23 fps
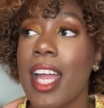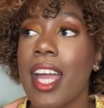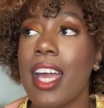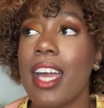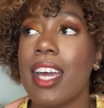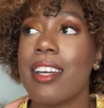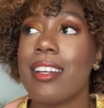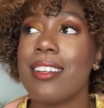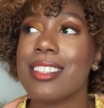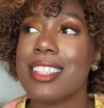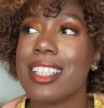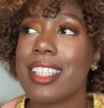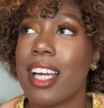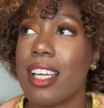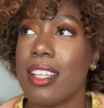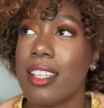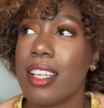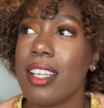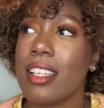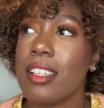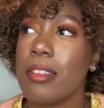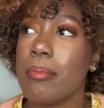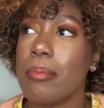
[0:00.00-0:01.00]
And I was like, I think
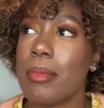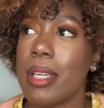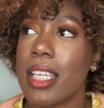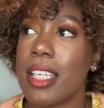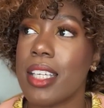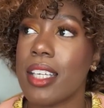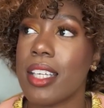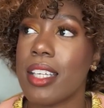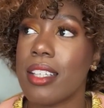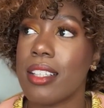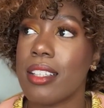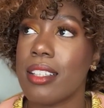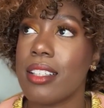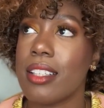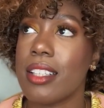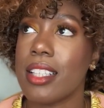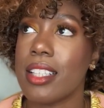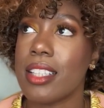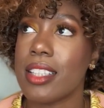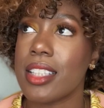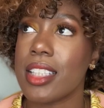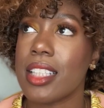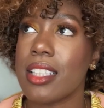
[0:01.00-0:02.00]
I can make it
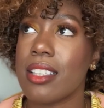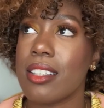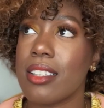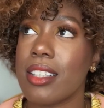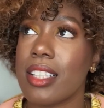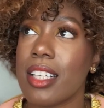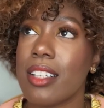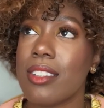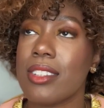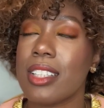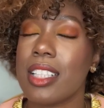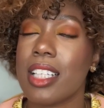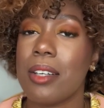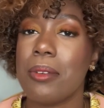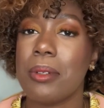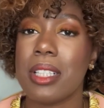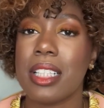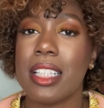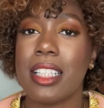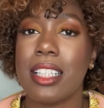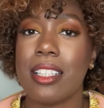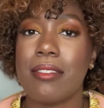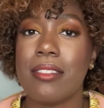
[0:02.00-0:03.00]
in theater, and I don't think I want
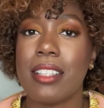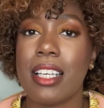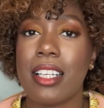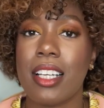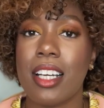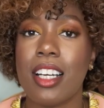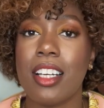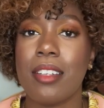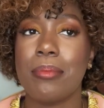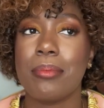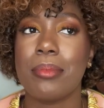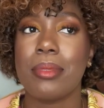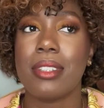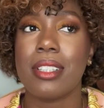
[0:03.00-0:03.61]
to give that up.